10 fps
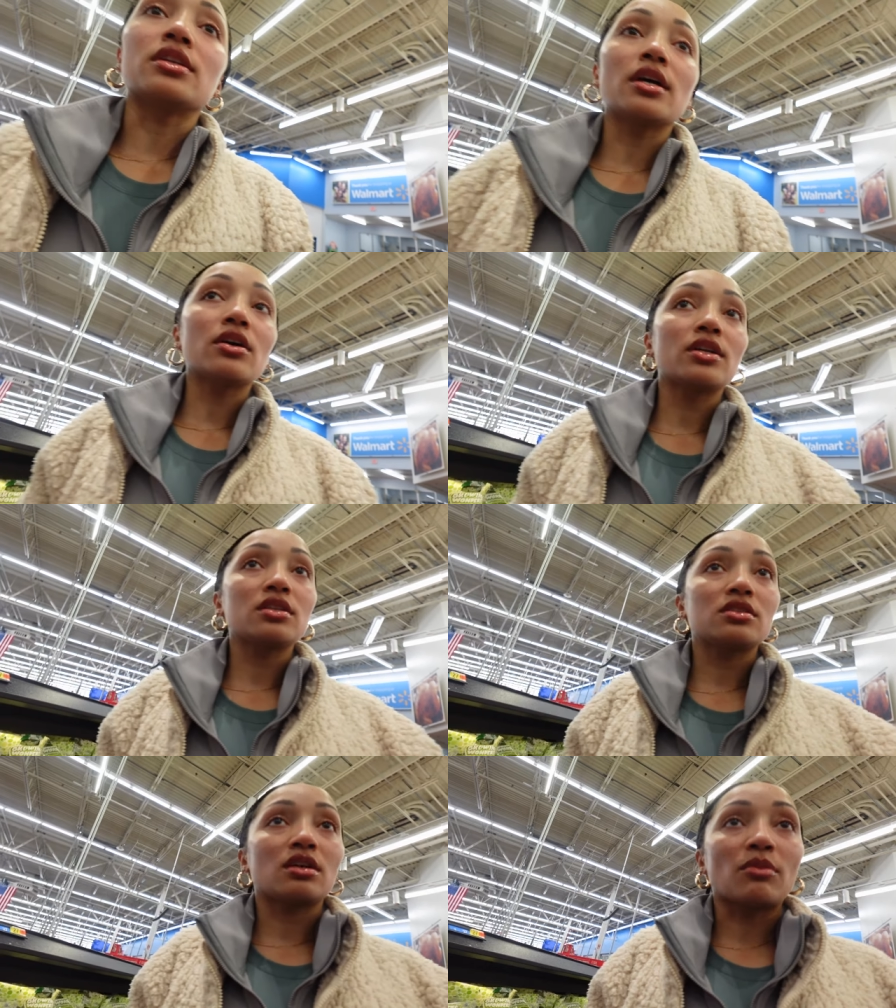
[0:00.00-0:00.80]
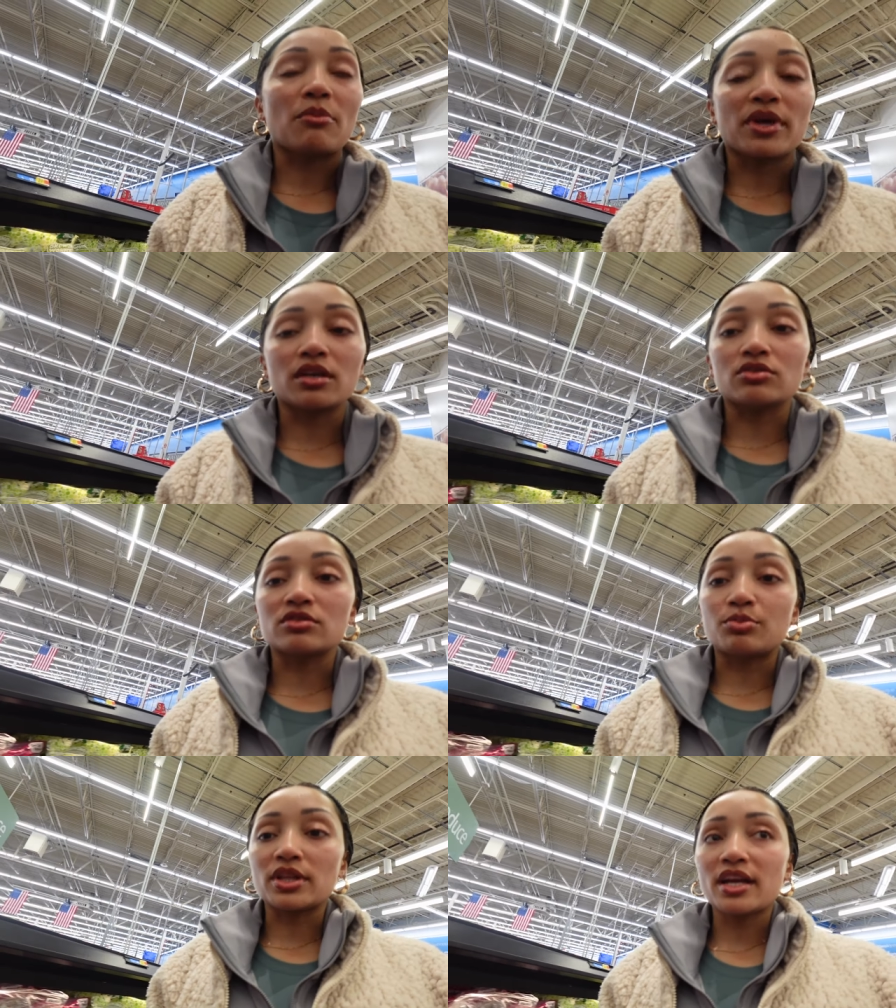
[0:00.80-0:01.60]
now I need to get my mangoes,
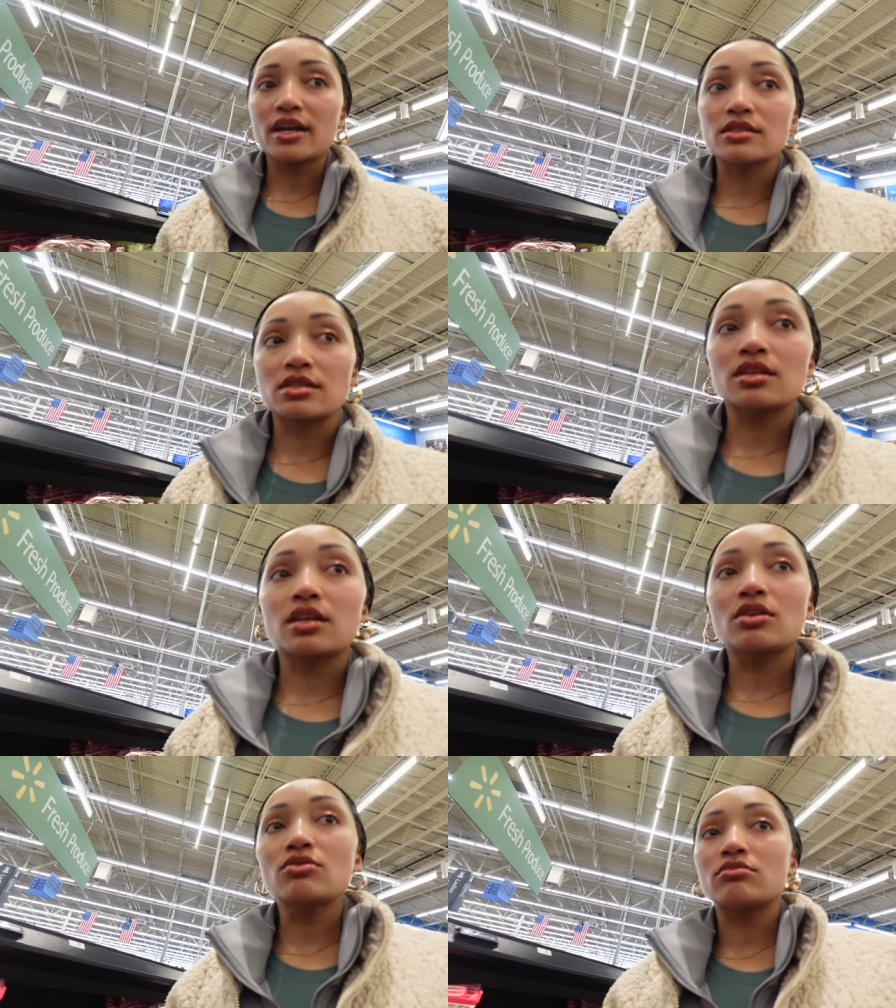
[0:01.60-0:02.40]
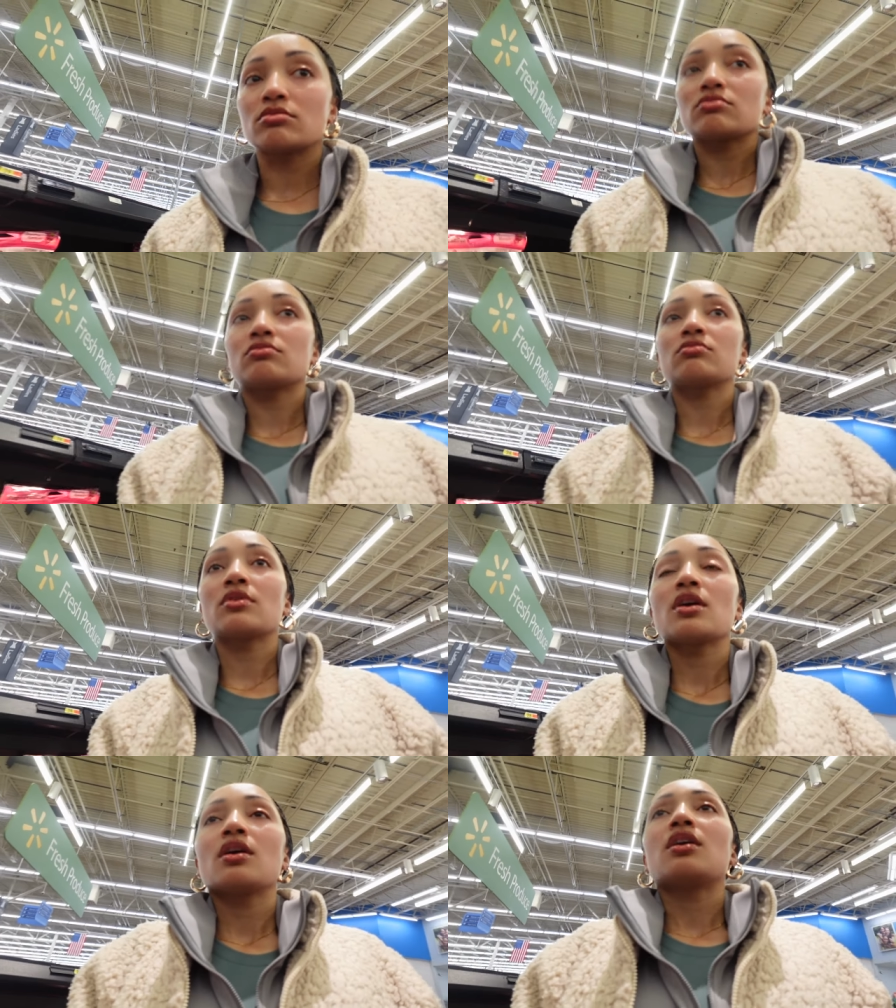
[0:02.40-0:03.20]
but like I said,
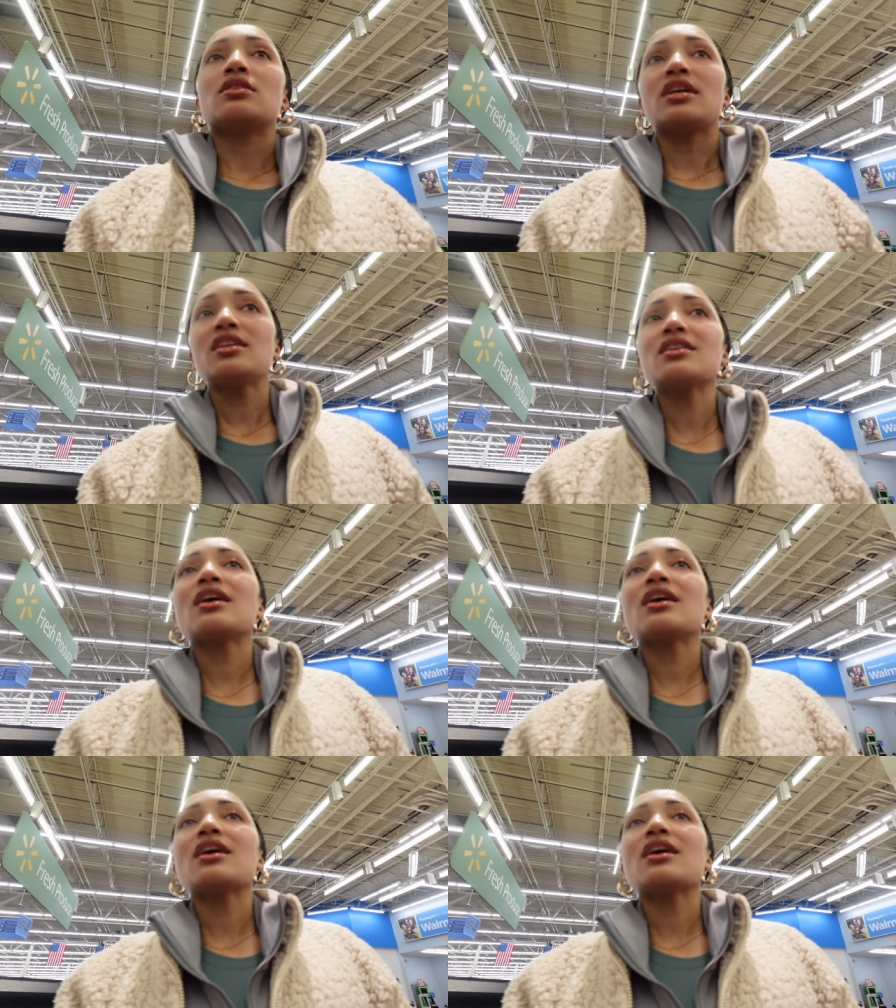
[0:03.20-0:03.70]
they did